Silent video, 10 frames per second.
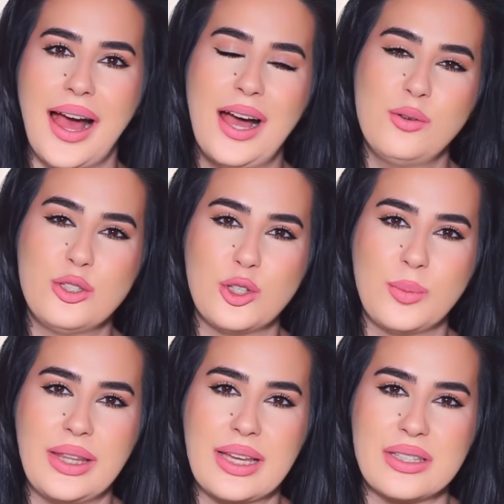I will see you in
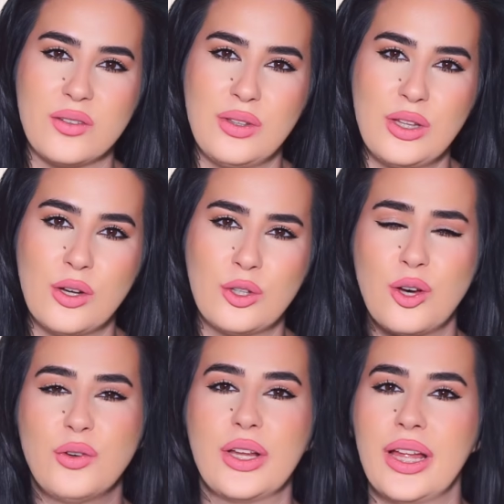my next video.
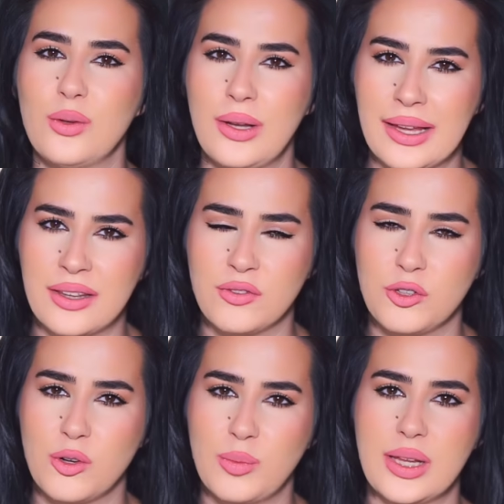Don't forget to like the
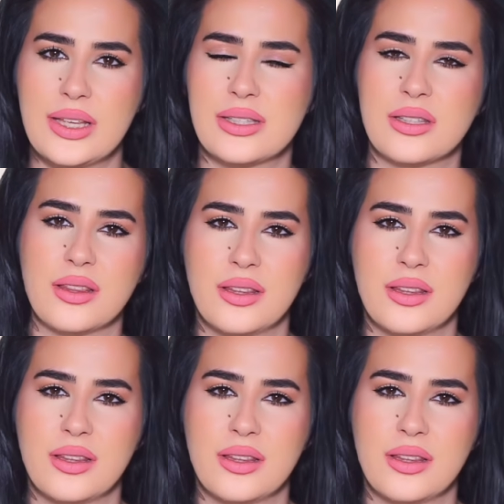video, please.